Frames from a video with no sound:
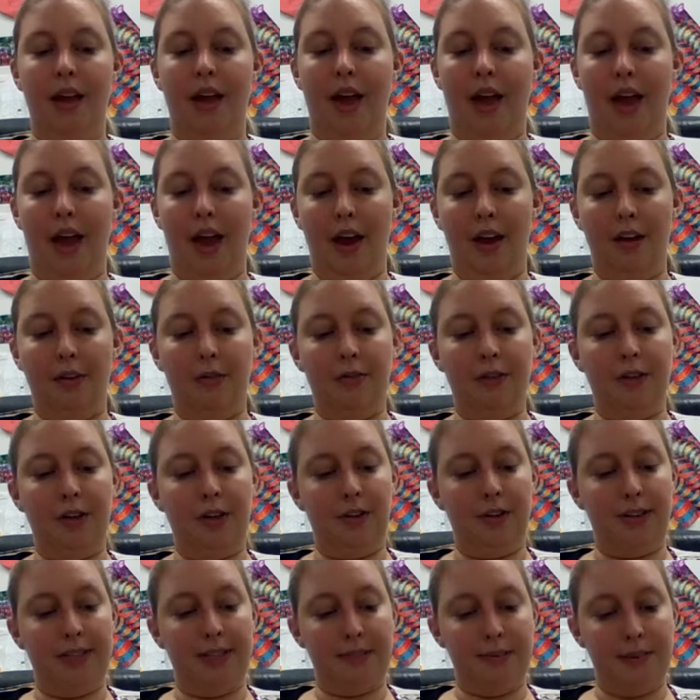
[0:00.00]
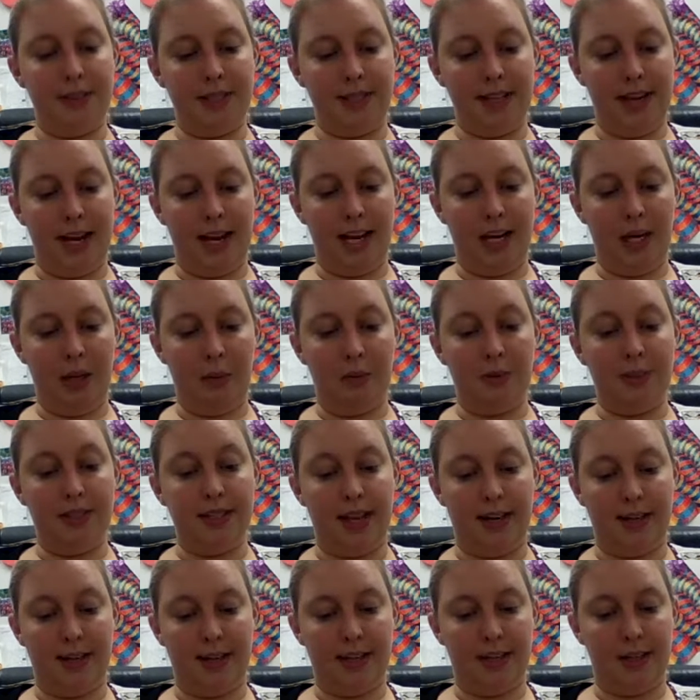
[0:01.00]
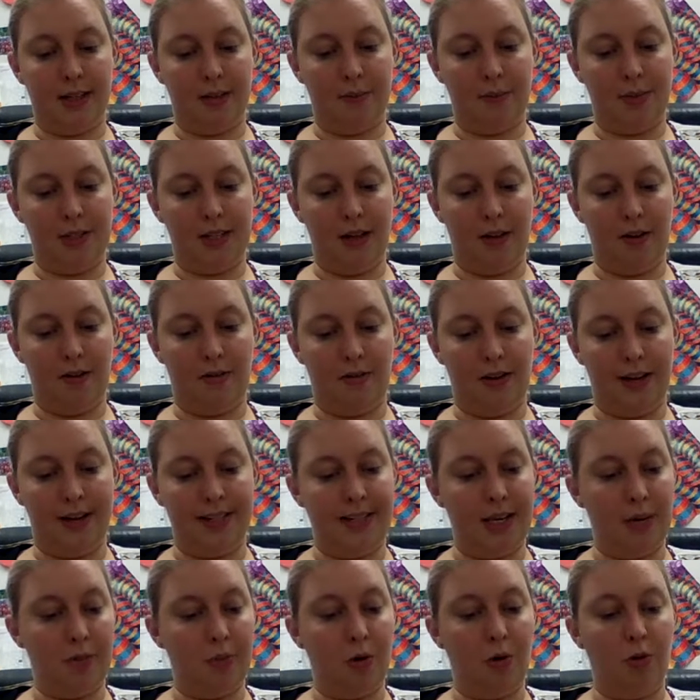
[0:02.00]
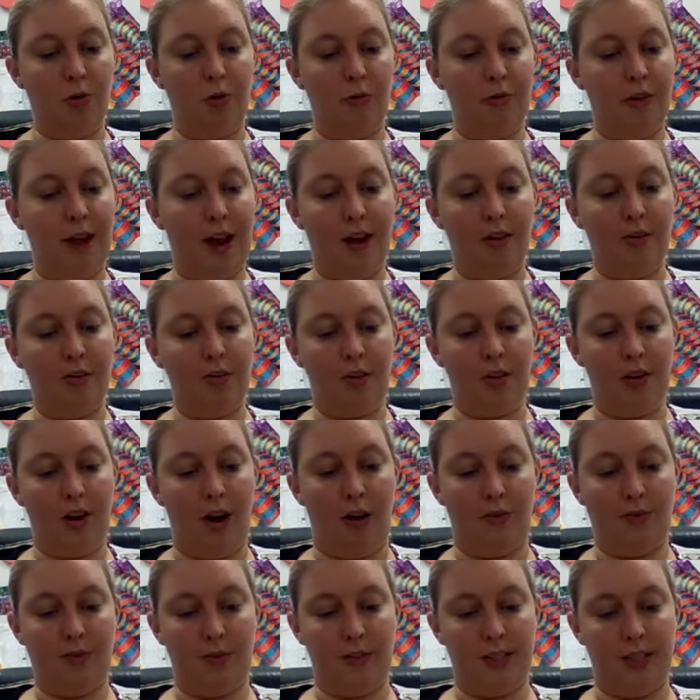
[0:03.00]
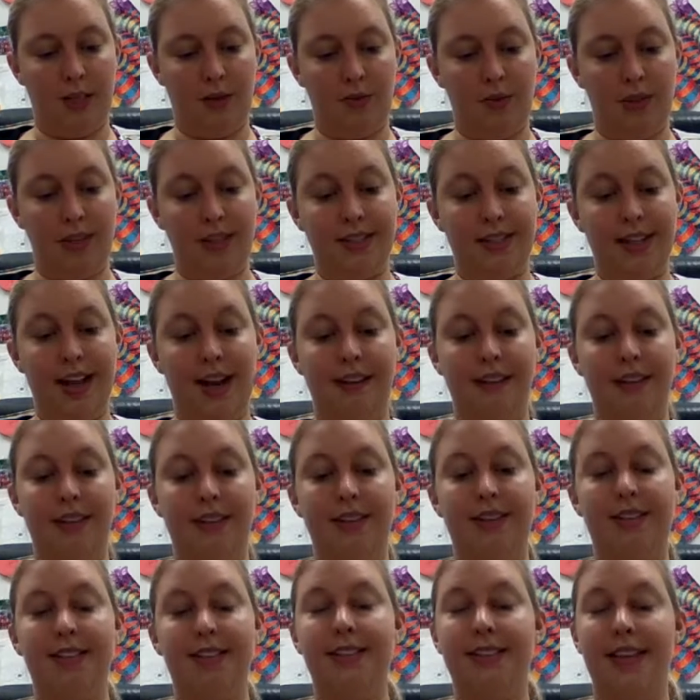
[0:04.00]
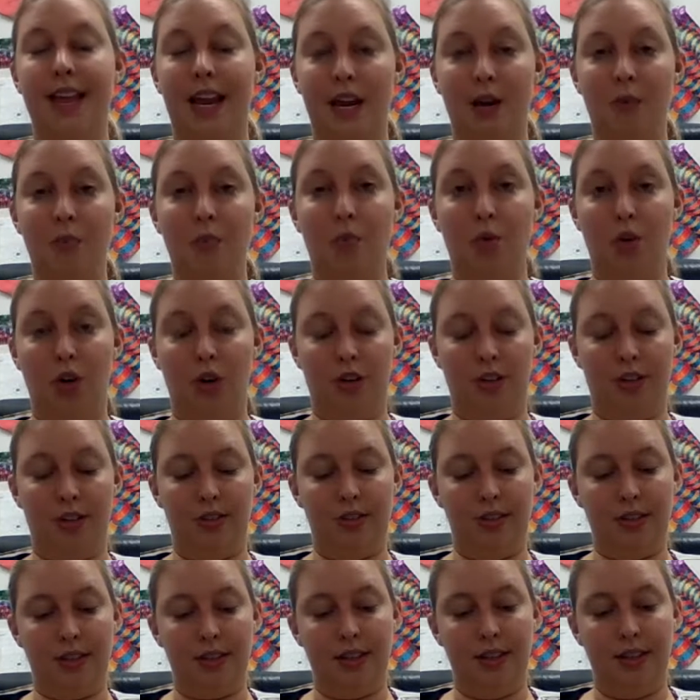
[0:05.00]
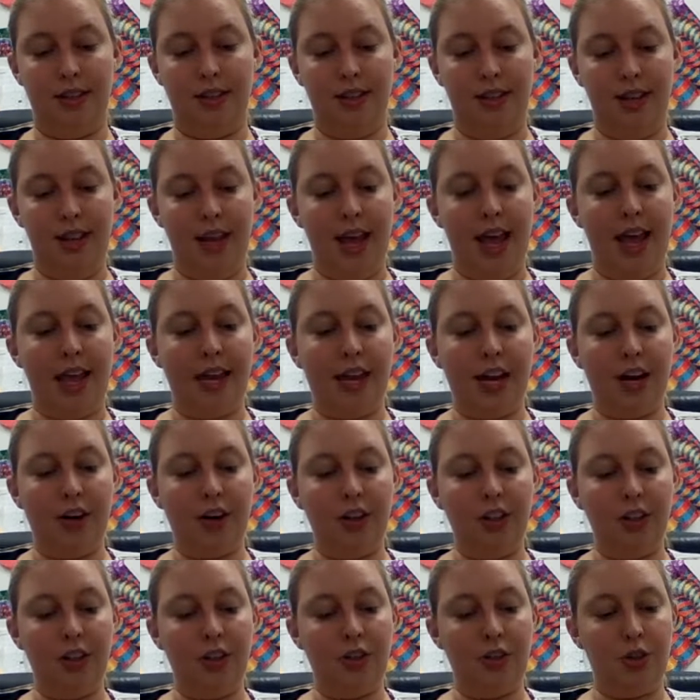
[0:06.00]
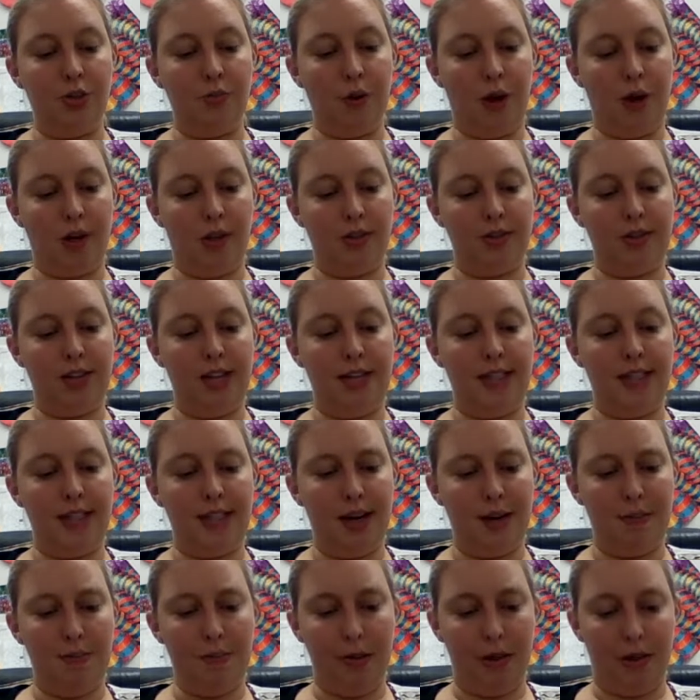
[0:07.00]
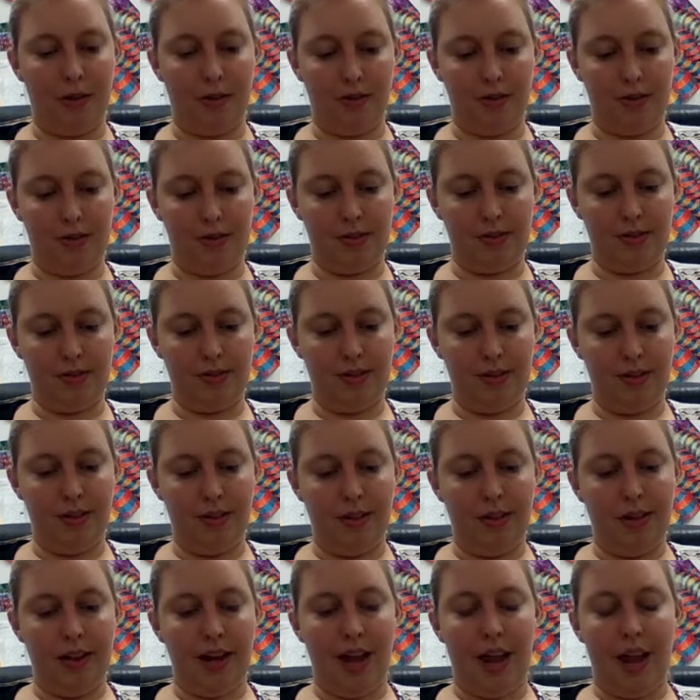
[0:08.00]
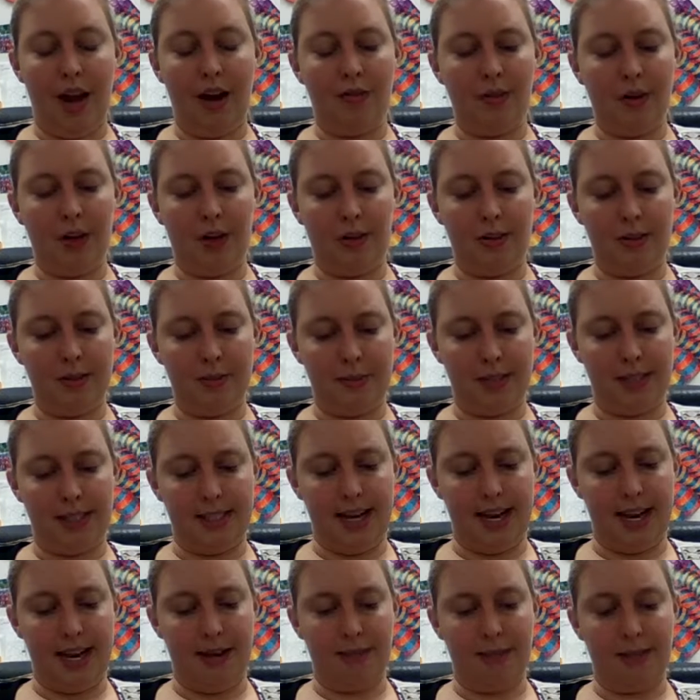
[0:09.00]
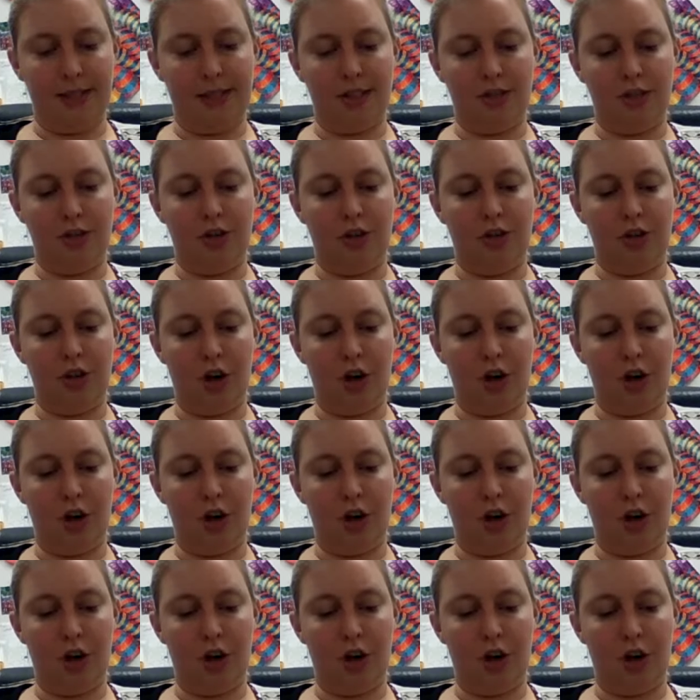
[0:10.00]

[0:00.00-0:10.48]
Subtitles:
Every Christmas Day he presented himself as a profound novelty with exactly the same words, and carrying the two bottles like dumbbells. Every Christmas Day Mrs.